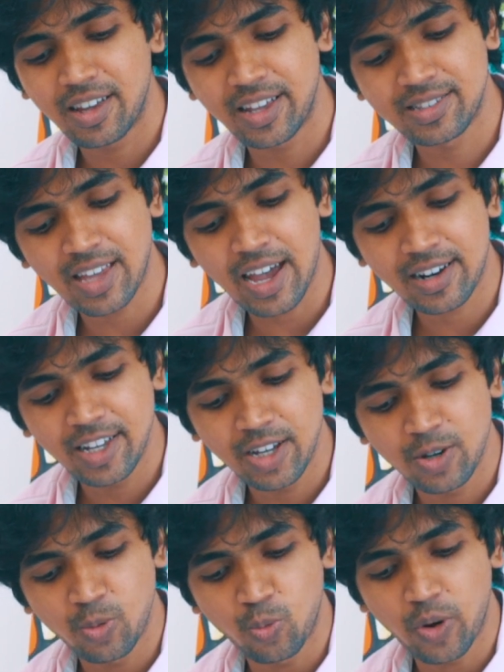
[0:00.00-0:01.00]

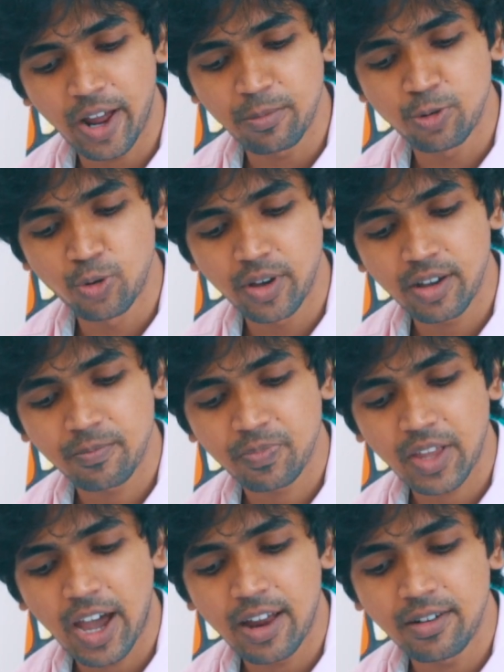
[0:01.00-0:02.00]
exactly what I'm doing.
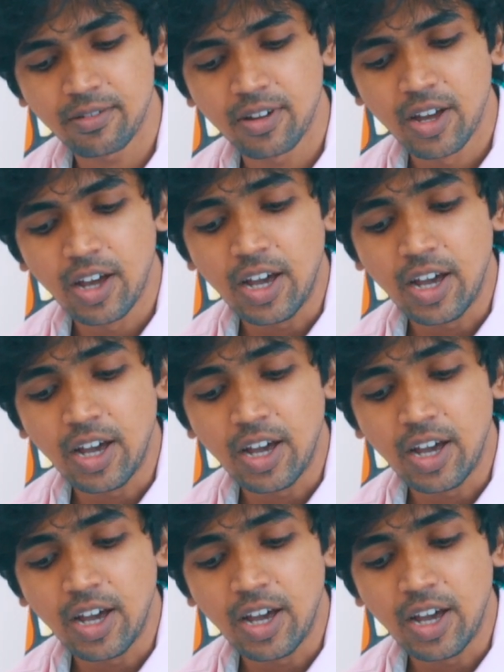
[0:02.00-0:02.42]
And